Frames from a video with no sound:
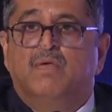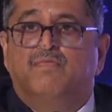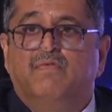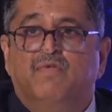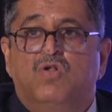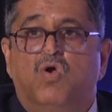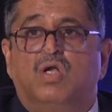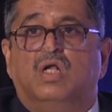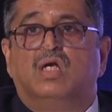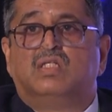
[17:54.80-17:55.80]
We will
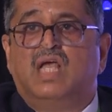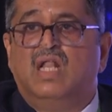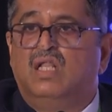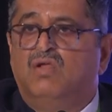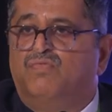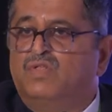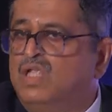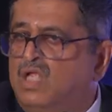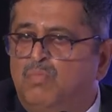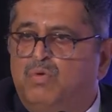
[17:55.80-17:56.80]
not cut salary of a
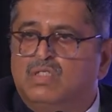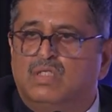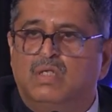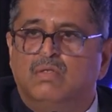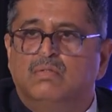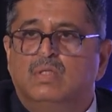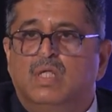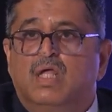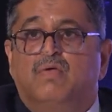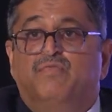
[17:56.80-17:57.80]
single person.
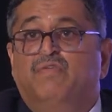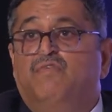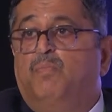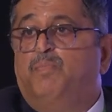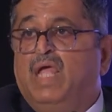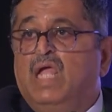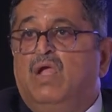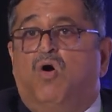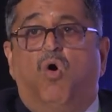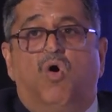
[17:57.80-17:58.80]
We will pay
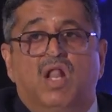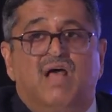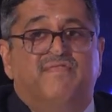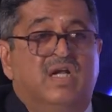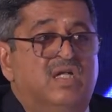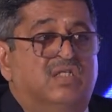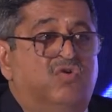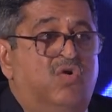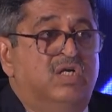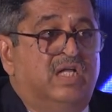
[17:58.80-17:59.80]
all our vendors
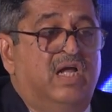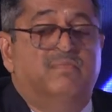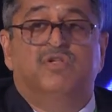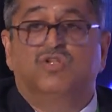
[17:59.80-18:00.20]
on time